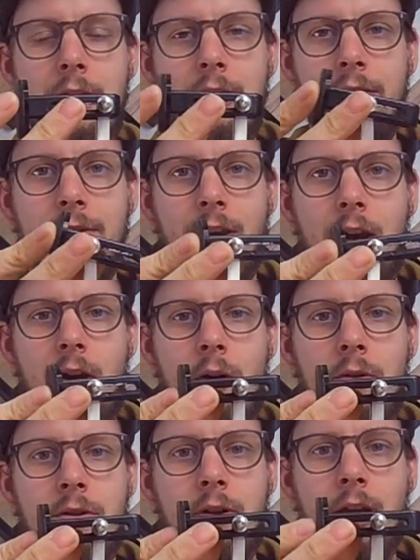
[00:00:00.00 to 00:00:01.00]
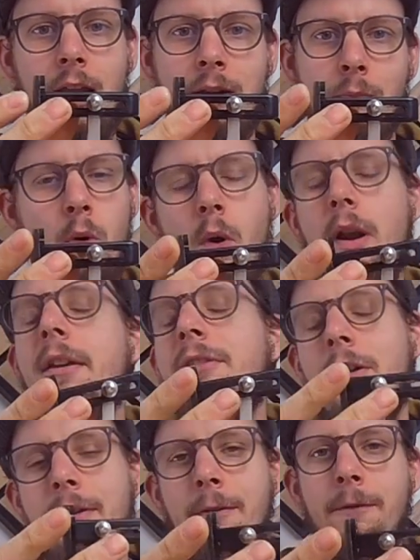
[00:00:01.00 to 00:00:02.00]
so you can more or less
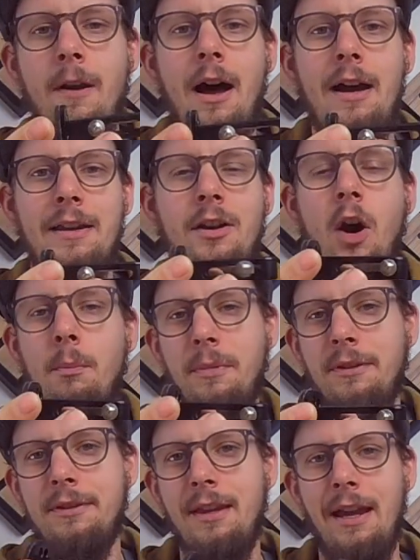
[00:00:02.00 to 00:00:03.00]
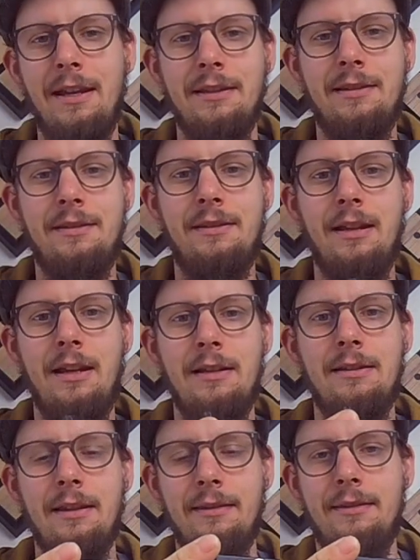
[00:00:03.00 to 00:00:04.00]
on the fly compensate the
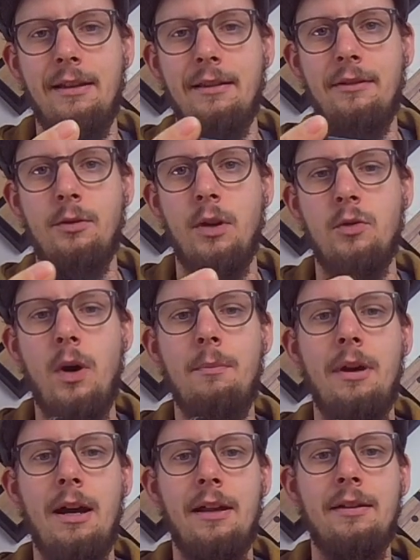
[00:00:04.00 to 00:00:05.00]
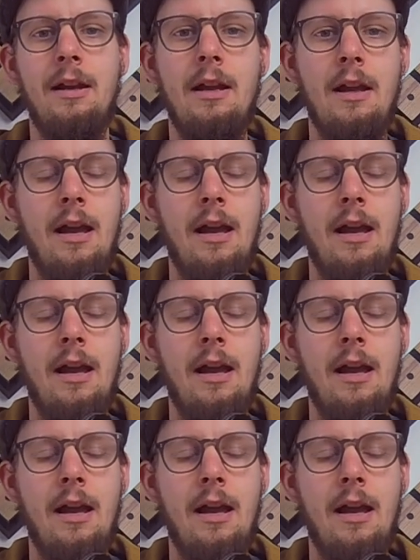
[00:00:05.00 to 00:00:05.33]
distance to the drum head